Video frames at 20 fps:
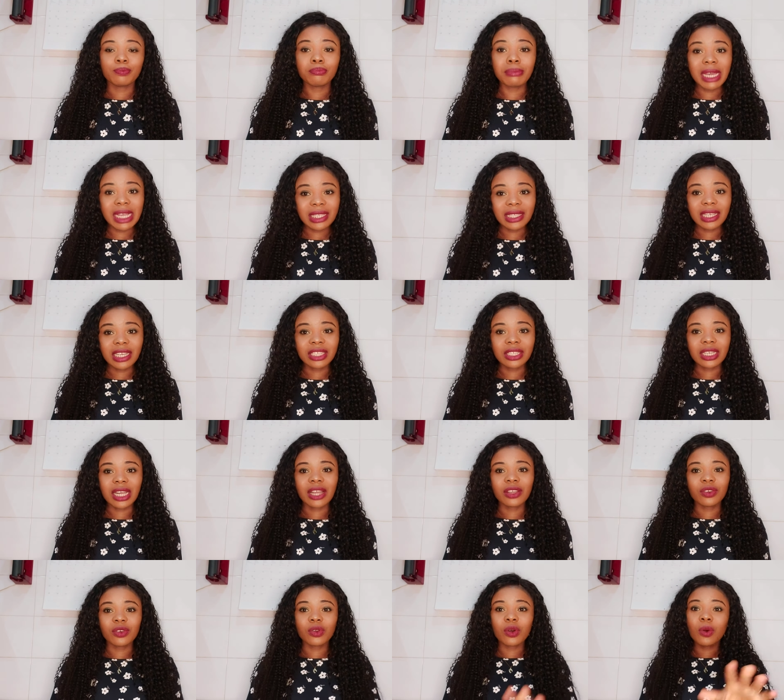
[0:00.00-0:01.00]

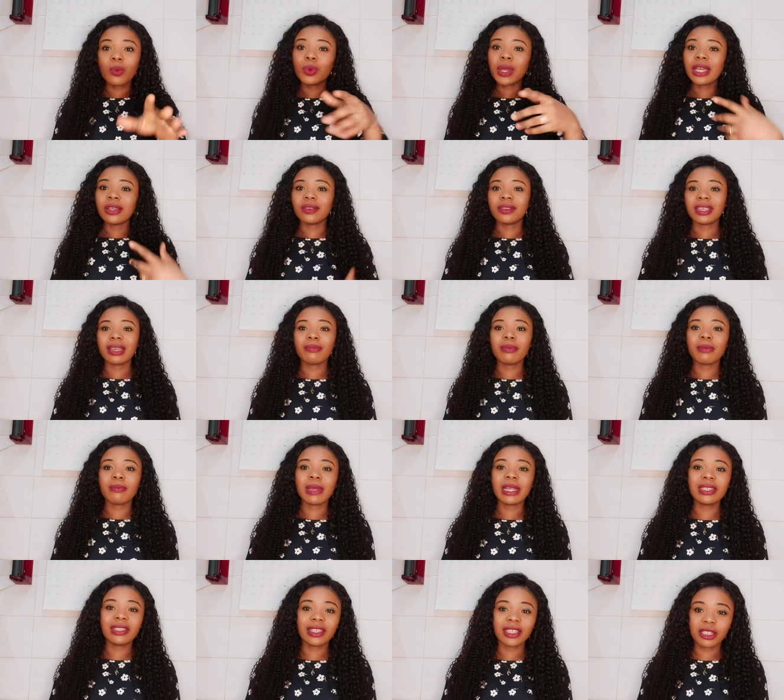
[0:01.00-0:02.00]
messenger. You know where you send me
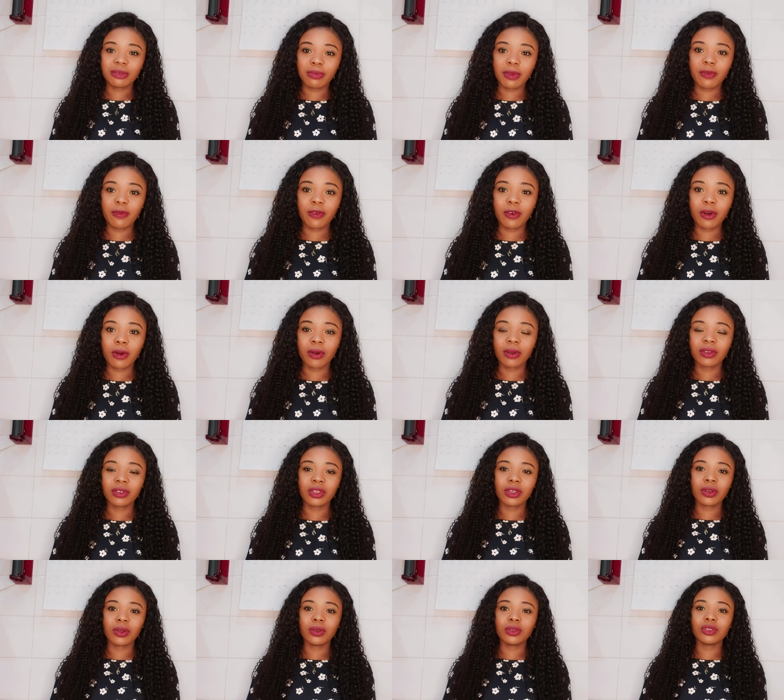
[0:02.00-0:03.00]
message before,
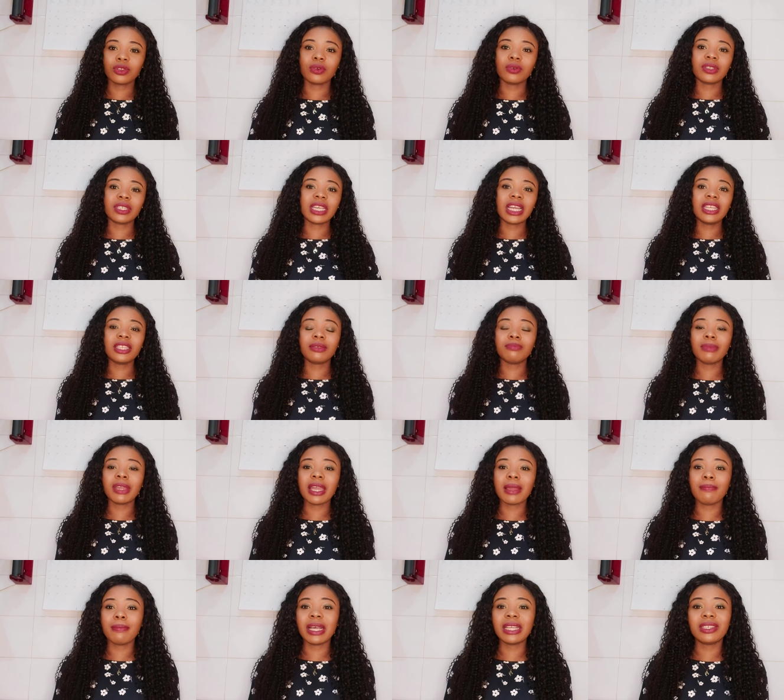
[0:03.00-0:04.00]
you know. So send
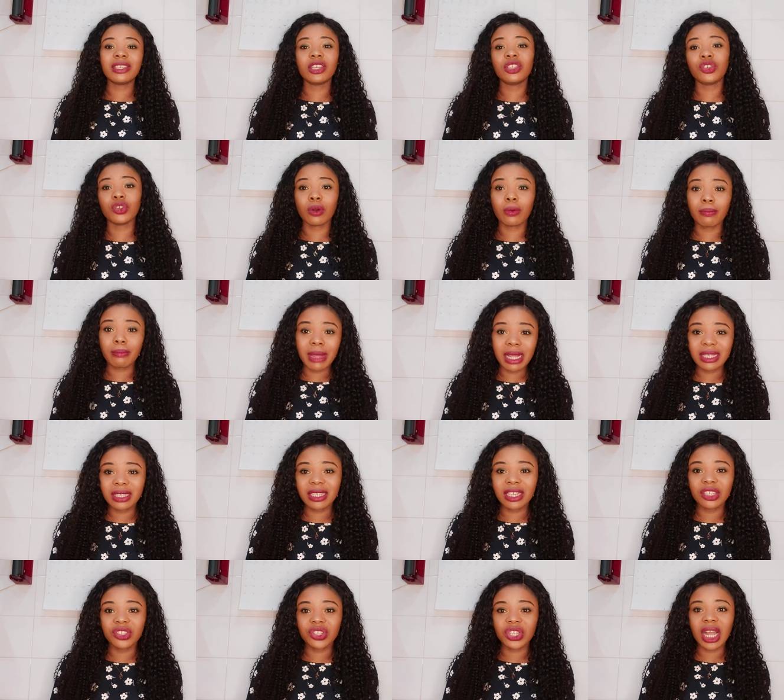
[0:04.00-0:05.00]
me a message on
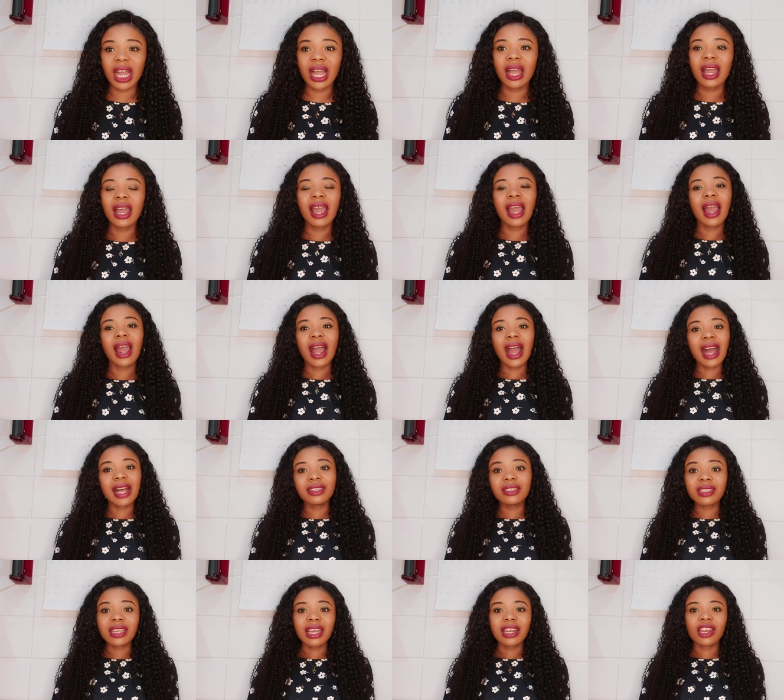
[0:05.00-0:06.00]
messenger,
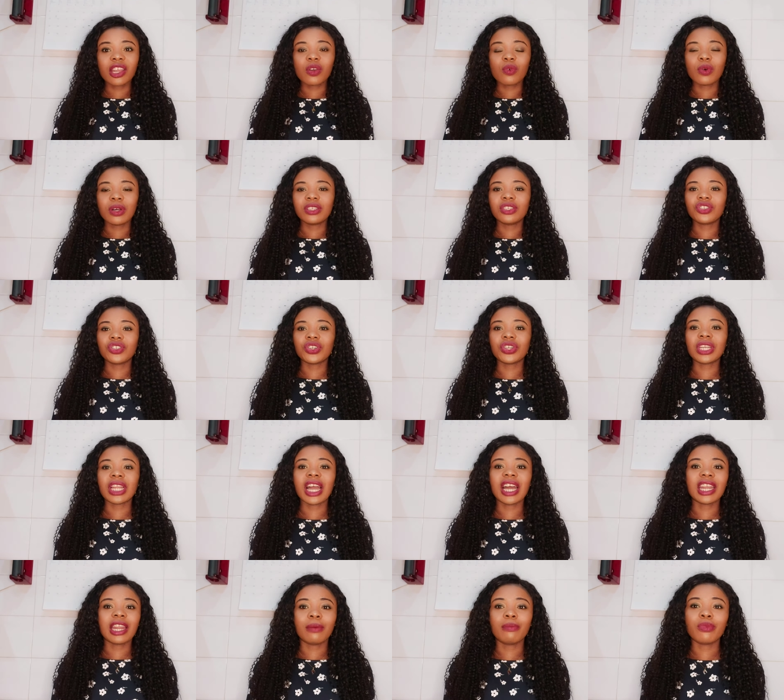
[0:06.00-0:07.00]
ask any question,
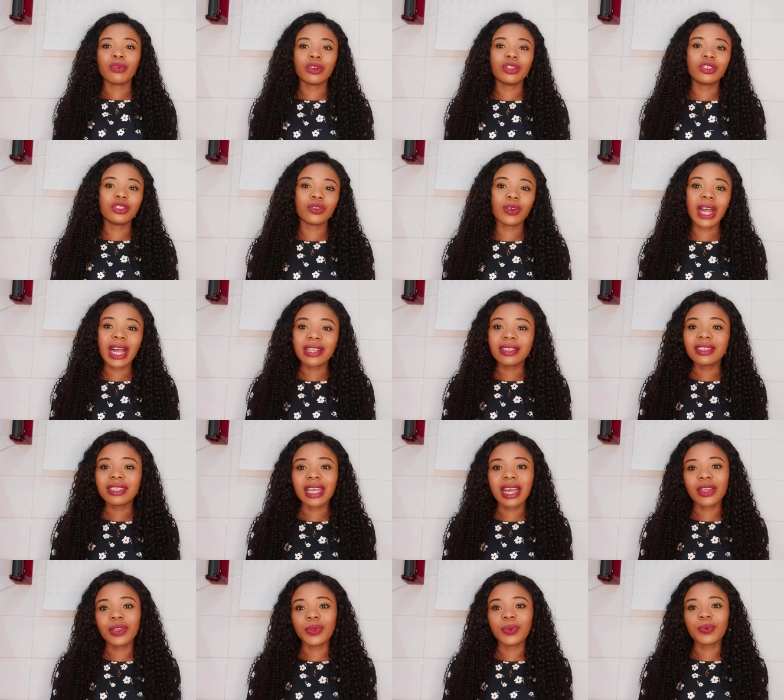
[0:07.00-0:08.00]
and I'm going to
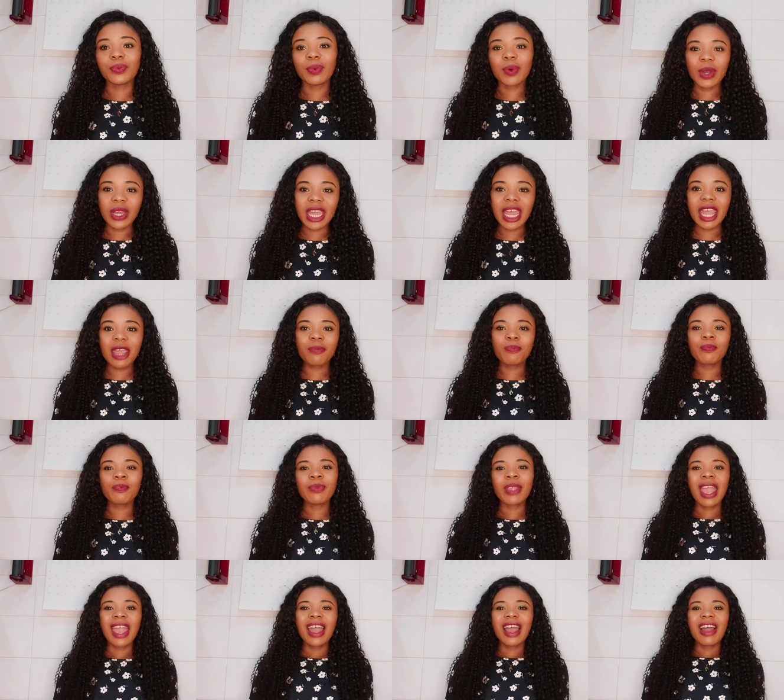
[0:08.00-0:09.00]
answer you. Okay,
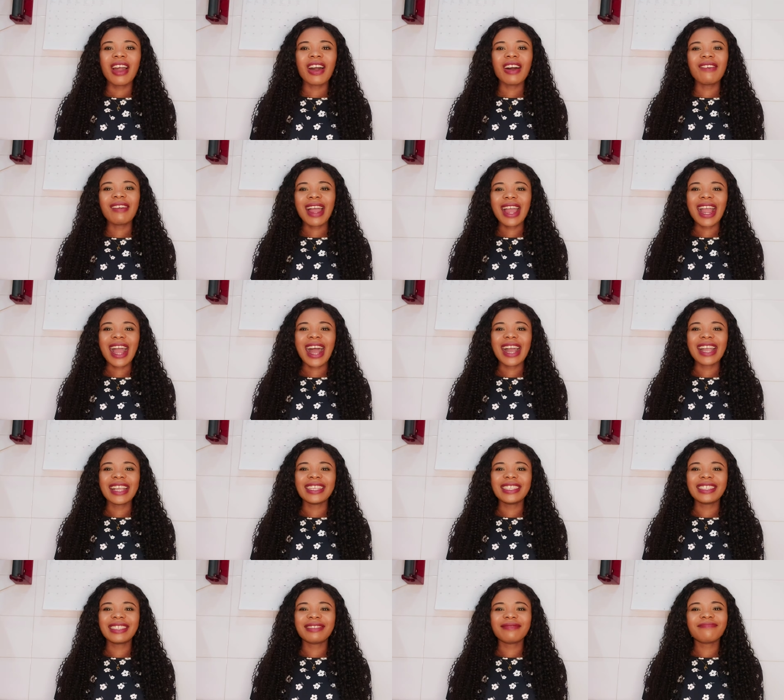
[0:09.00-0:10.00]
all right
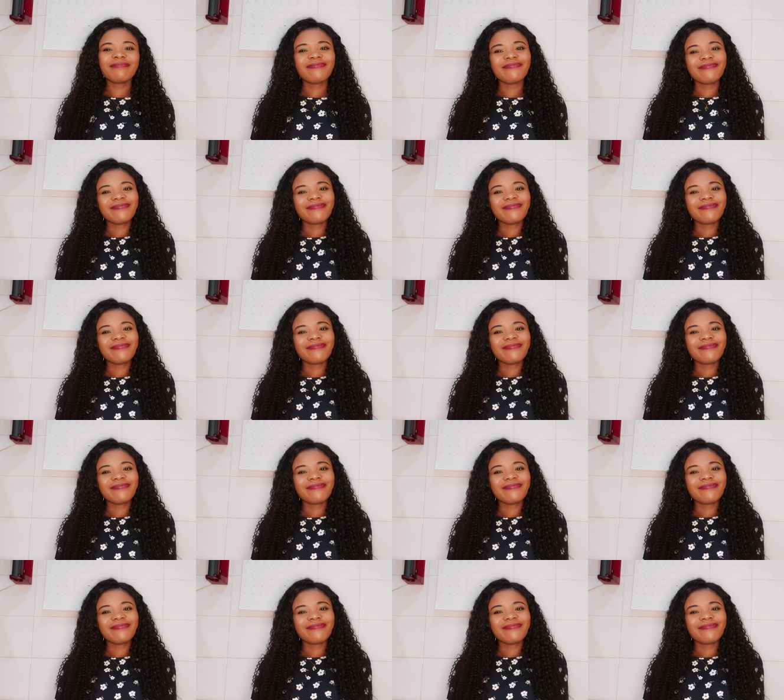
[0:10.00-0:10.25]
guys,